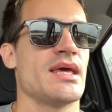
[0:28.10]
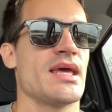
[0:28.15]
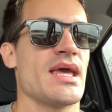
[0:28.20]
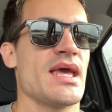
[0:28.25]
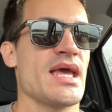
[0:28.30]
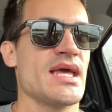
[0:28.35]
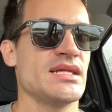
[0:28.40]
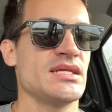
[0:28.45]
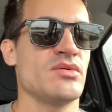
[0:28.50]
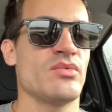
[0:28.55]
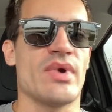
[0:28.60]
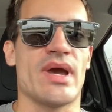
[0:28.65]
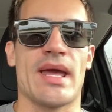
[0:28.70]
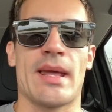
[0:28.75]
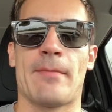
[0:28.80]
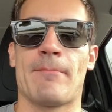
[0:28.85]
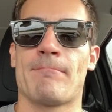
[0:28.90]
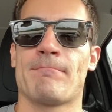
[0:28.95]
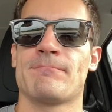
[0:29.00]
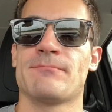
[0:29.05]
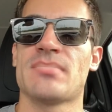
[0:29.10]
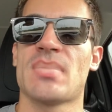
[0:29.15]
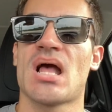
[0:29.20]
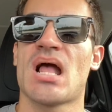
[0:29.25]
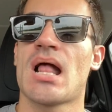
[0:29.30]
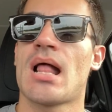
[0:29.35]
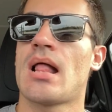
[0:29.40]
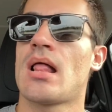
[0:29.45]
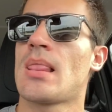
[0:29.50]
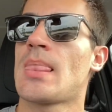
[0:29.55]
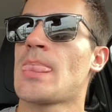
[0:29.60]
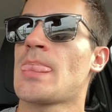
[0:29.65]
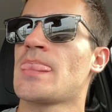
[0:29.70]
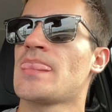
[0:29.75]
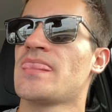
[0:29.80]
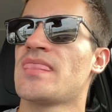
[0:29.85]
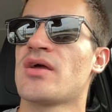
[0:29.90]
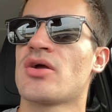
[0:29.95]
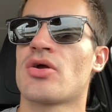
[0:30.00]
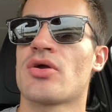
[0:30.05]
Anyway,
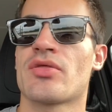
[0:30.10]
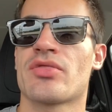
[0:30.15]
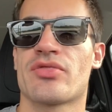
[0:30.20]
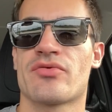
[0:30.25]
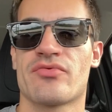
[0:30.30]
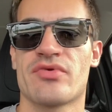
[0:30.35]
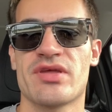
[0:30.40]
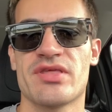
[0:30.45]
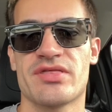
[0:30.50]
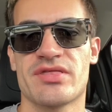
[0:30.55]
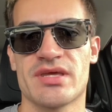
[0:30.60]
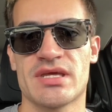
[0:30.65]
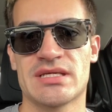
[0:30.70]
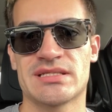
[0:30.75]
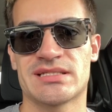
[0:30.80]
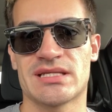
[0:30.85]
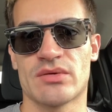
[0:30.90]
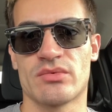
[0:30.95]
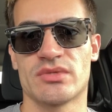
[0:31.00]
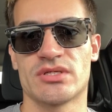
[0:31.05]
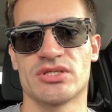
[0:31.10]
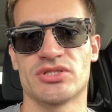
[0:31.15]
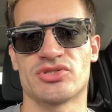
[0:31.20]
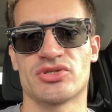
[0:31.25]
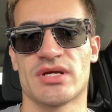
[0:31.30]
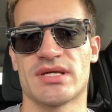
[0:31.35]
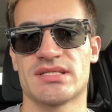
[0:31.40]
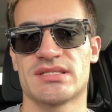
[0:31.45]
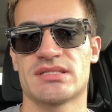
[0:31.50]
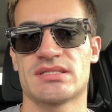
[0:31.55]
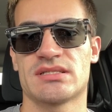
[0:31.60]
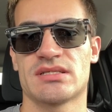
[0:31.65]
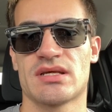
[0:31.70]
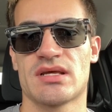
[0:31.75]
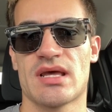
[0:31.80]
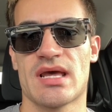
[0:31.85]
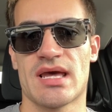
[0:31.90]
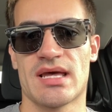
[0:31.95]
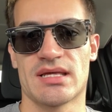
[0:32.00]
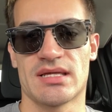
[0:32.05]
there are 3 things I want to address
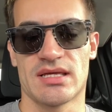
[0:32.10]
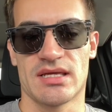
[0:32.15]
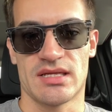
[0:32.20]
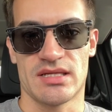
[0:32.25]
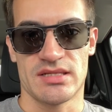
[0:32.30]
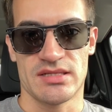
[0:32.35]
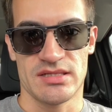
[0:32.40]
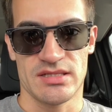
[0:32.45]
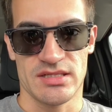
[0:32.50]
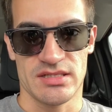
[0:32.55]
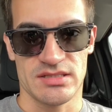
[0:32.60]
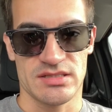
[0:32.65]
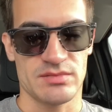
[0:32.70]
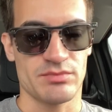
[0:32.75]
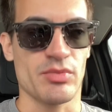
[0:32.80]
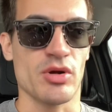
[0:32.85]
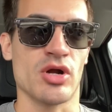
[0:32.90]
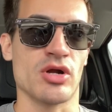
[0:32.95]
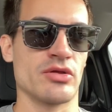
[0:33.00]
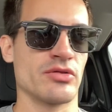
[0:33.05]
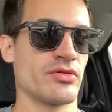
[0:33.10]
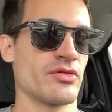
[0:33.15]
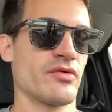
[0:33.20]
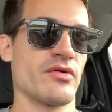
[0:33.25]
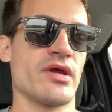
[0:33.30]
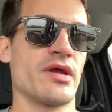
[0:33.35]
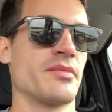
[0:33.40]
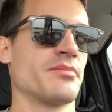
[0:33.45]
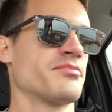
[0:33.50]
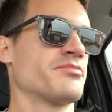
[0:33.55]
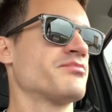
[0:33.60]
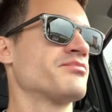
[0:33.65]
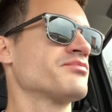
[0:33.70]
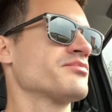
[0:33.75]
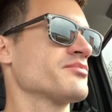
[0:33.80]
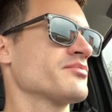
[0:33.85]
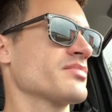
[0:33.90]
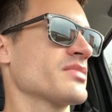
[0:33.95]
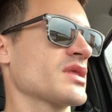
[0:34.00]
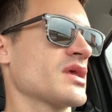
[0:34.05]
in this part 3.
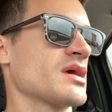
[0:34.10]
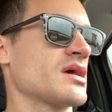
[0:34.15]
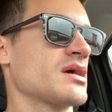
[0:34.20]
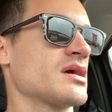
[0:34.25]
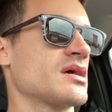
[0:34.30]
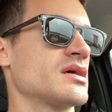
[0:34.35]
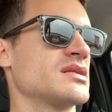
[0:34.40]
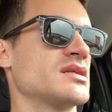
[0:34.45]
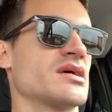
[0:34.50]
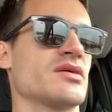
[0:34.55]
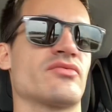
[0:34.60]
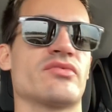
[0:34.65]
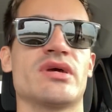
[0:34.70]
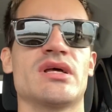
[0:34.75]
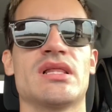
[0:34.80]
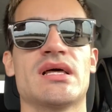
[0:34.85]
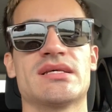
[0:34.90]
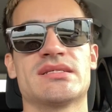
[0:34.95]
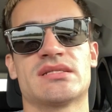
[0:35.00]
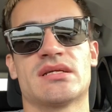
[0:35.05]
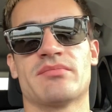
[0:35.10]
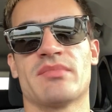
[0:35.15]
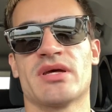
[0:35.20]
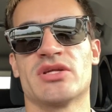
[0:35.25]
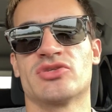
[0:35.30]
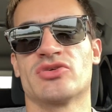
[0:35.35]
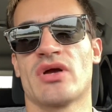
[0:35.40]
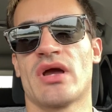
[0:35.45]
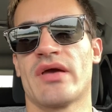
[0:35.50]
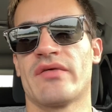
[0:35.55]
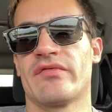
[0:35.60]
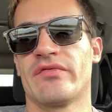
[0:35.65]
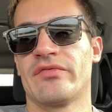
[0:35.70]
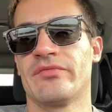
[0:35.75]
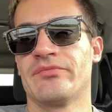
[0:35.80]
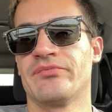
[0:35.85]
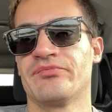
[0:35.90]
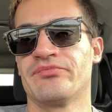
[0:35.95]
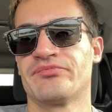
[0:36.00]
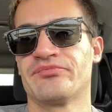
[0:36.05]
And I realized on my drive.
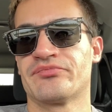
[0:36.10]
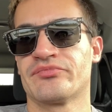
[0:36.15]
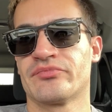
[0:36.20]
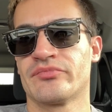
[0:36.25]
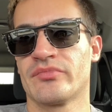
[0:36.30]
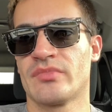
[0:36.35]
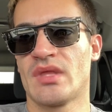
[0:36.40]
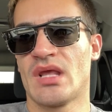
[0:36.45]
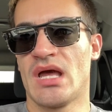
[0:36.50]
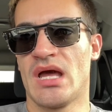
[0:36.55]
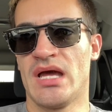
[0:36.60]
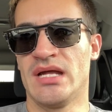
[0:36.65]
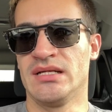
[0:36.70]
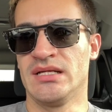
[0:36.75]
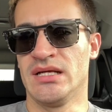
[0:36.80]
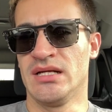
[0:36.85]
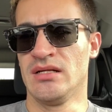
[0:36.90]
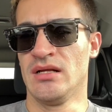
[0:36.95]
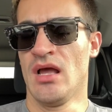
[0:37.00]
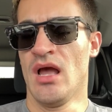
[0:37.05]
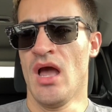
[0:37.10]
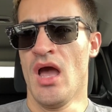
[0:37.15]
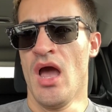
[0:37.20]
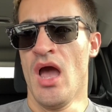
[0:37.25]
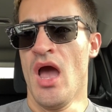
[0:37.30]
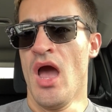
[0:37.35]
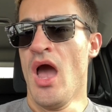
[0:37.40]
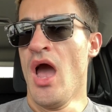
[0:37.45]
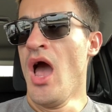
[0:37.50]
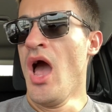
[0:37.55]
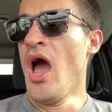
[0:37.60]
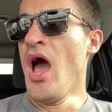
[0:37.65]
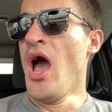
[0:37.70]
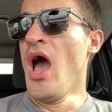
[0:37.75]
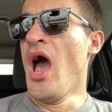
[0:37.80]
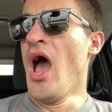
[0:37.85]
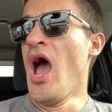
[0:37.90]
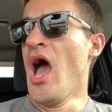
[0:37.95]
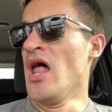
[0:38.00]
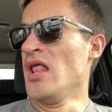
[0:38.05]
I did
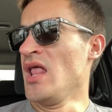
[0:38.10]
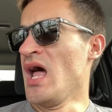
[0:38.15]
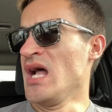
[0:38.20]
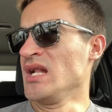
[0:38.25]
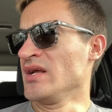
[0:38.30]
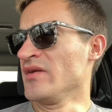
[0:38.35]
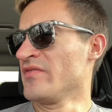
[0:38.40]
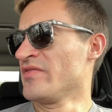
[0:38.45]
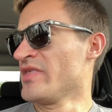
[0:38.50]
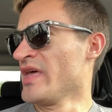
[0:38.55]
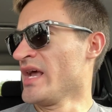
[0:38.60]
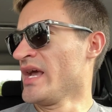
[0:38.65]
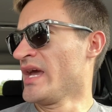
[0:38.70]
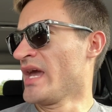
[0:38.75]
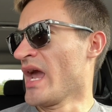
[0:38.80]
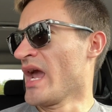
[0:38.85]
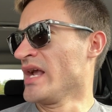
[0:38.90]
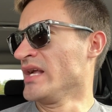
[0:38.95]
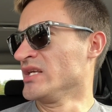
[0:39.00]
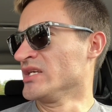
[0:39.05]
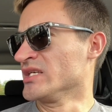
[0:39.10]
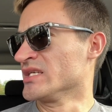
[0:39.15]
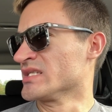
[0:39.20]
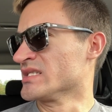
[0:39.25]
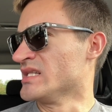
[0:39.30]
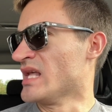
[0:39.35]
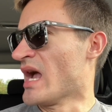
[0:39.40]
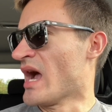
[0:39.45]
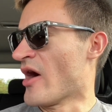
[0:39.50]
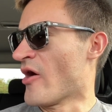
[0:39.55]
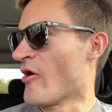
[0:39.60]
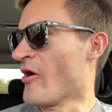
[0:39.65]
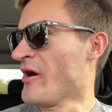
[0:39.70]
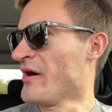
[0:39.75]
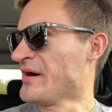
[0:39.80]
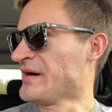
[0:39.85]
a lot of thinking just now.